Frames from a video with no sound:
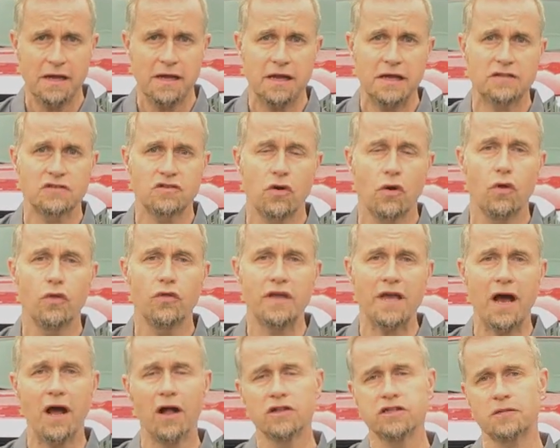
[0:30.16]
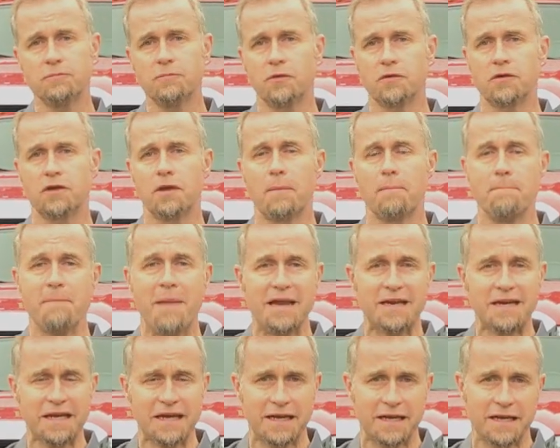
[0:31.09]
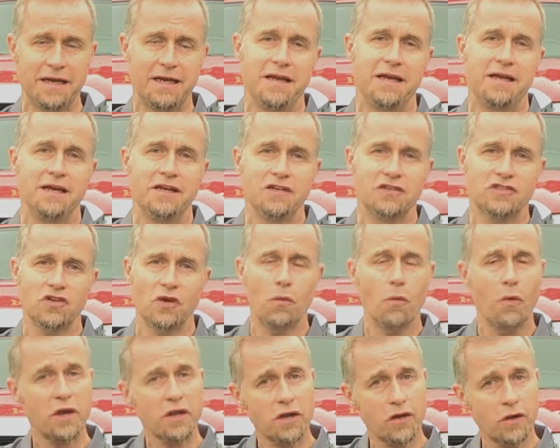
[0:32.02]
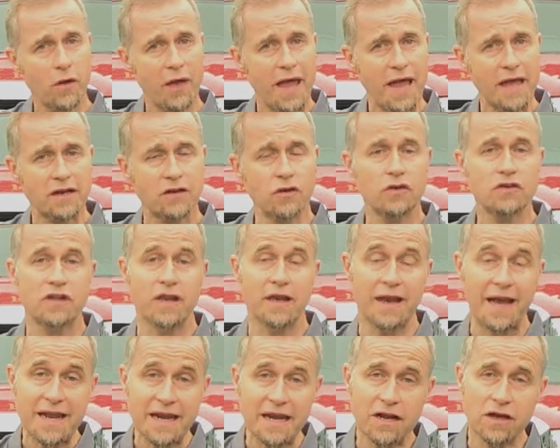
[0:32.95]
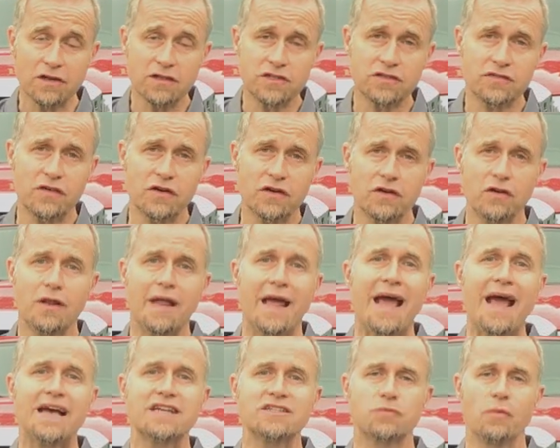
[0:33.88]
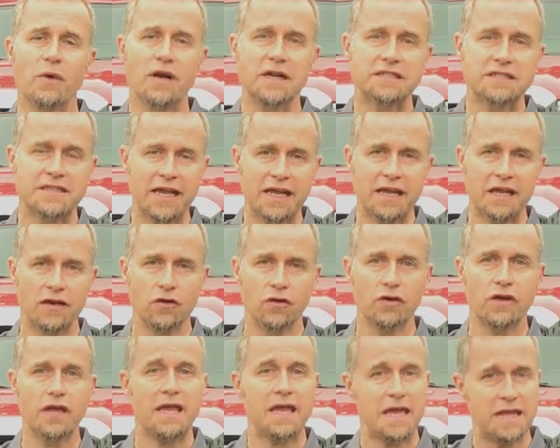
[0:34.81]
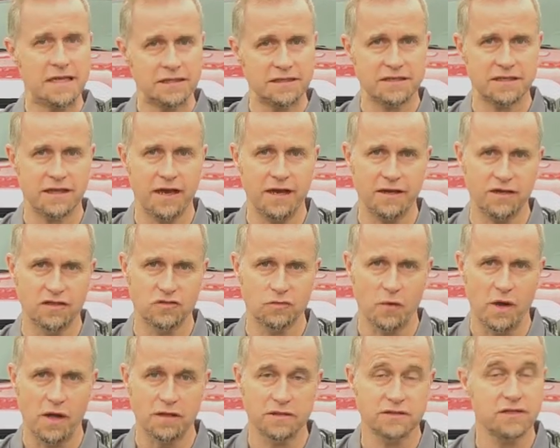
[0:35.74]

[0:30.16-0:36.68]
It's called the Ultimate Medic. So we're going to go ahead and look at the lighting on this vehicle as well as take a look inside as well.